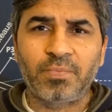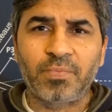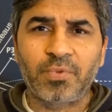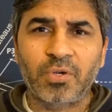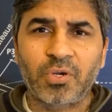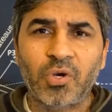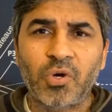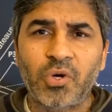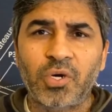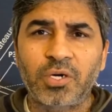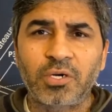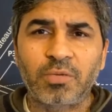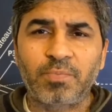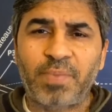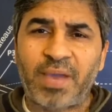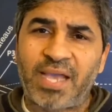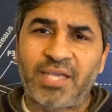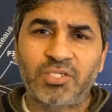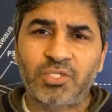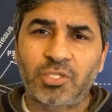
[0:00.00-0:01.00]
current
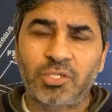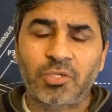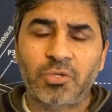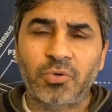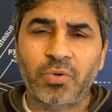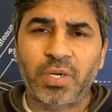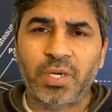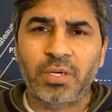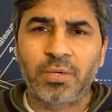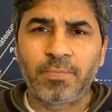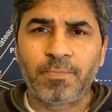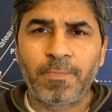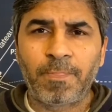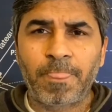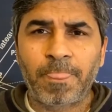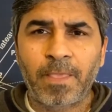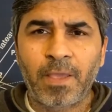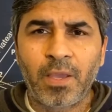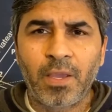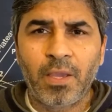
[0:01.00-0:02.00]
passing through it.
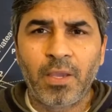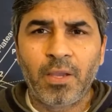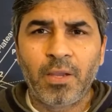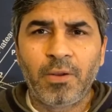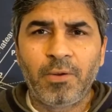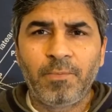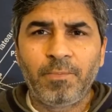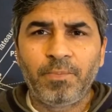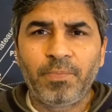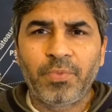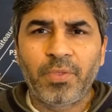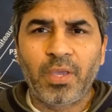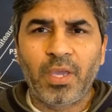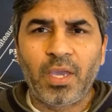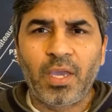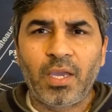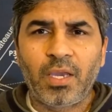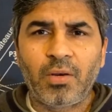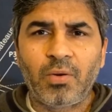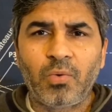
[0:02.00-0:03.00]

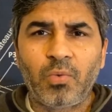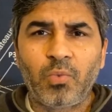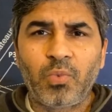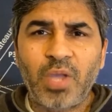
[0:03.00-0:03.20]
And